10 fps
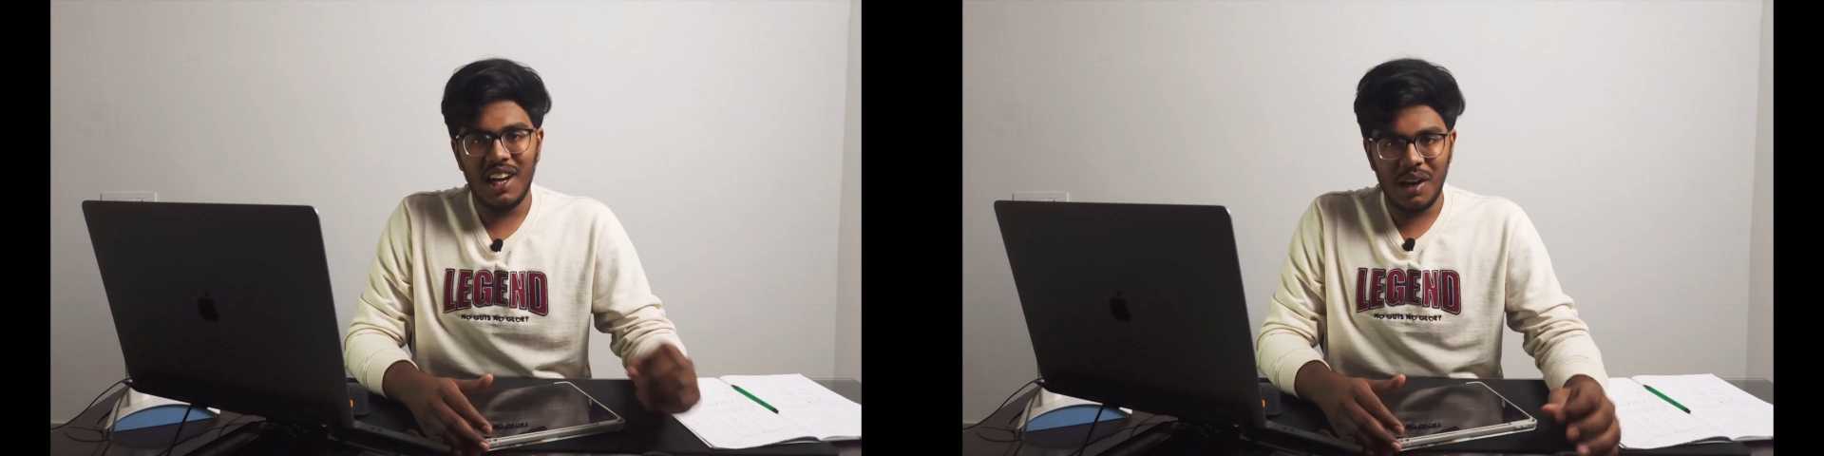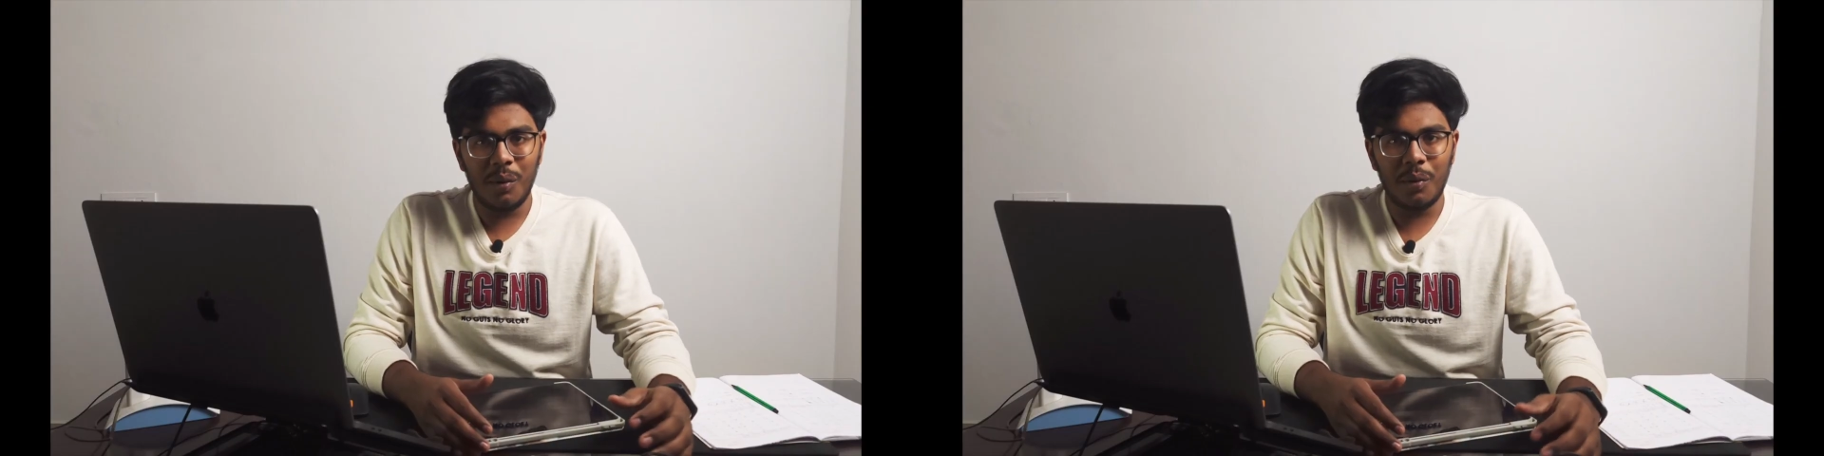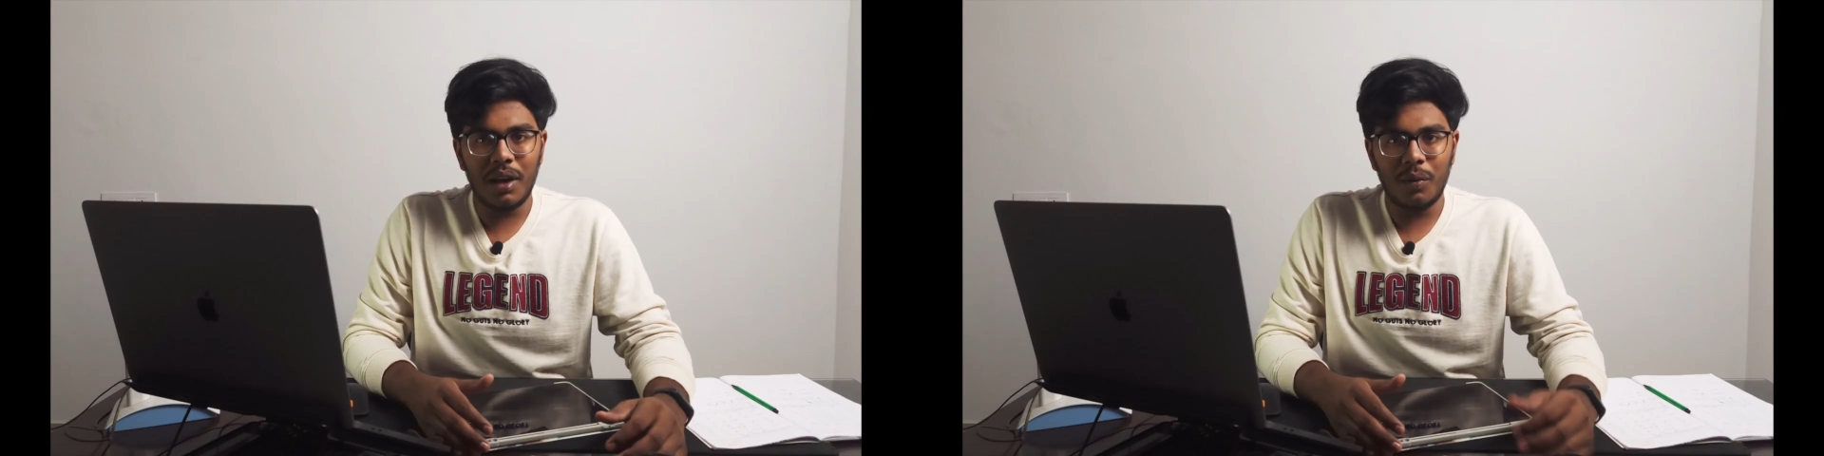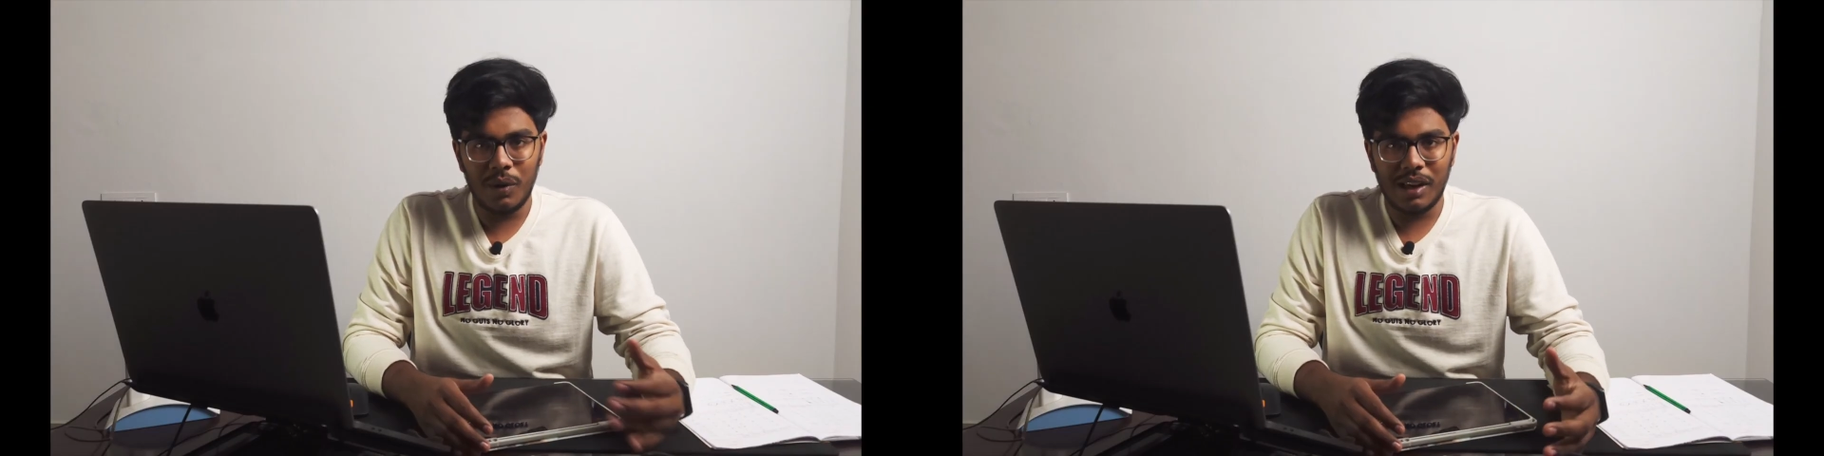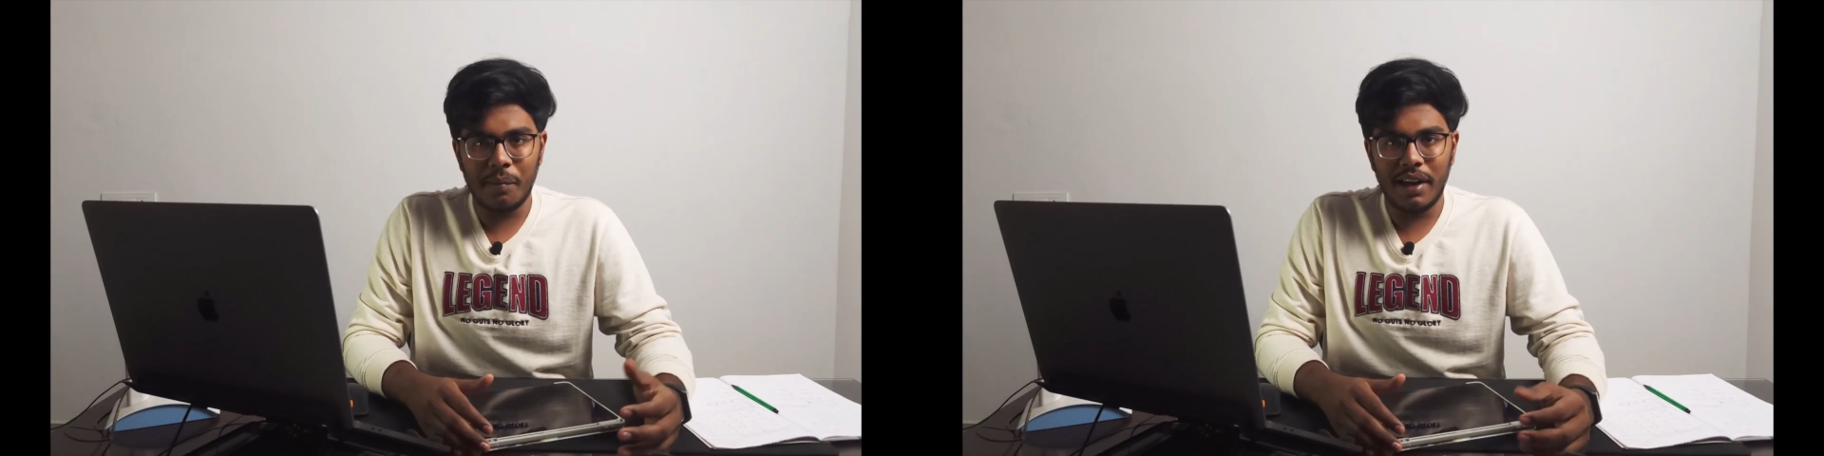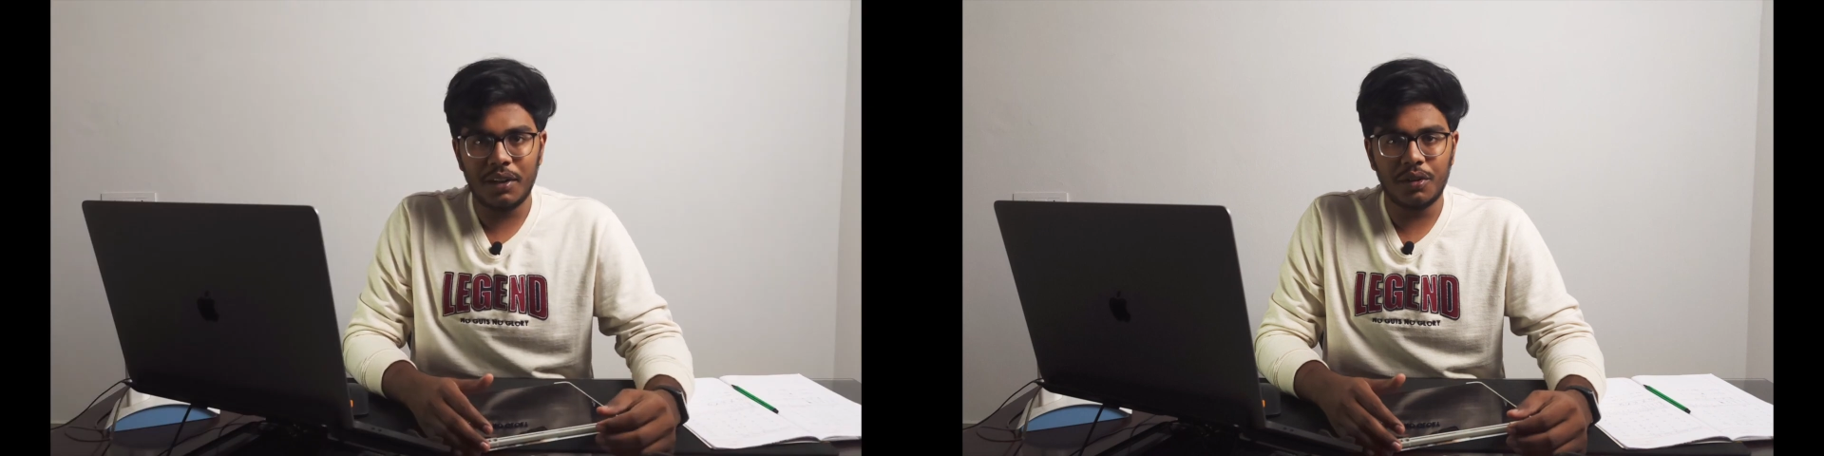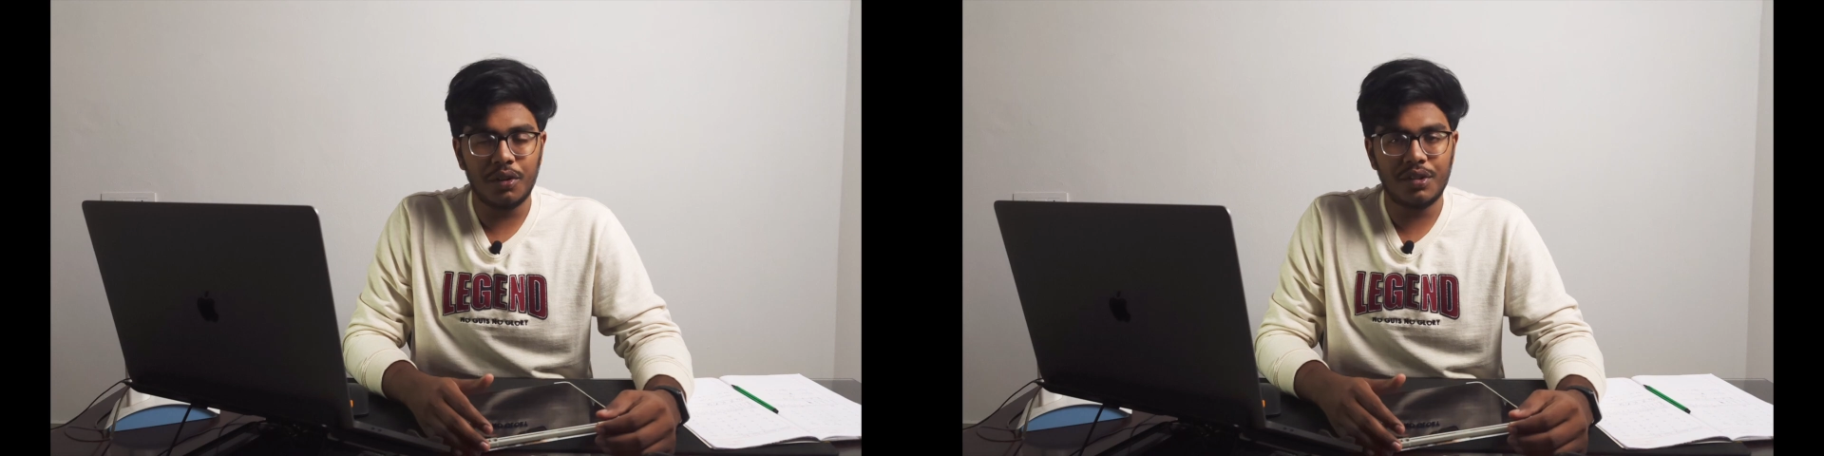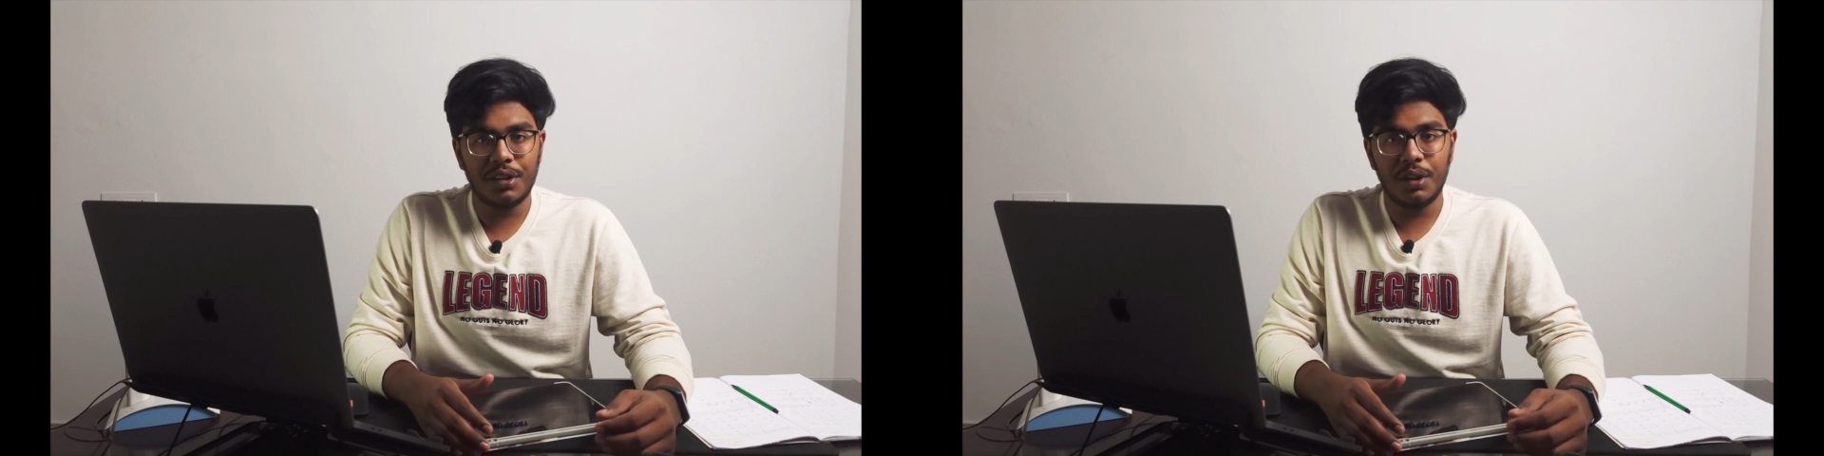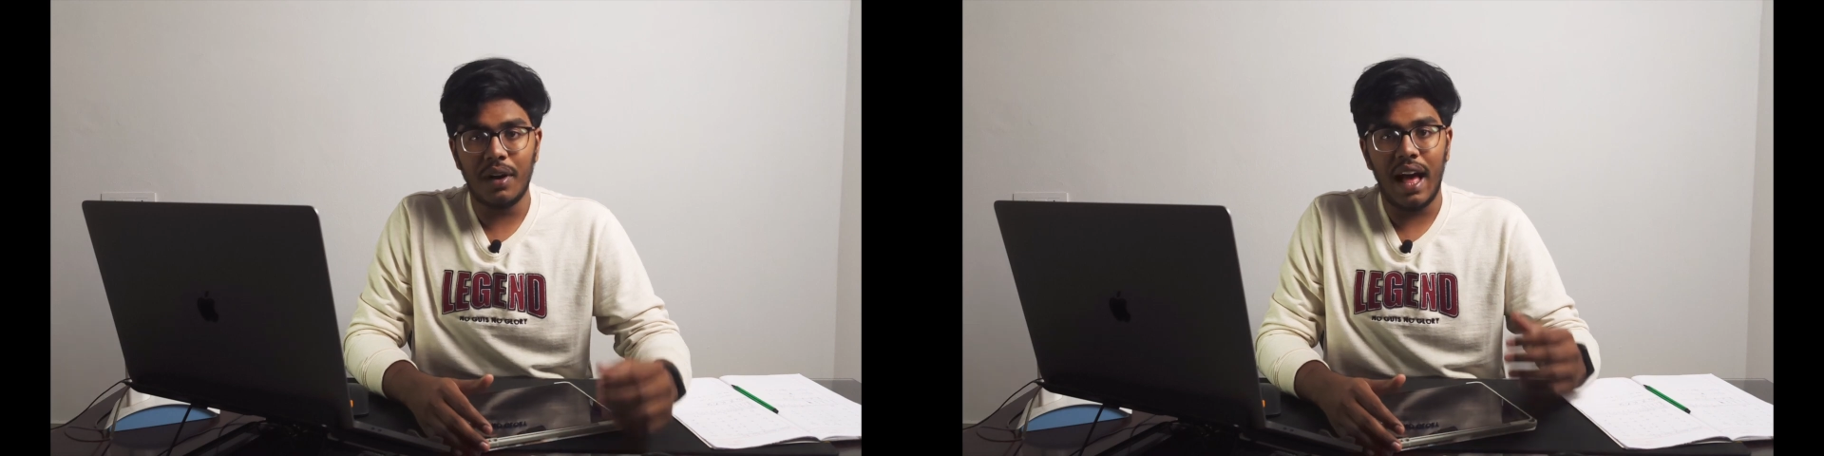Hello everyone, welcome back to Code Studio,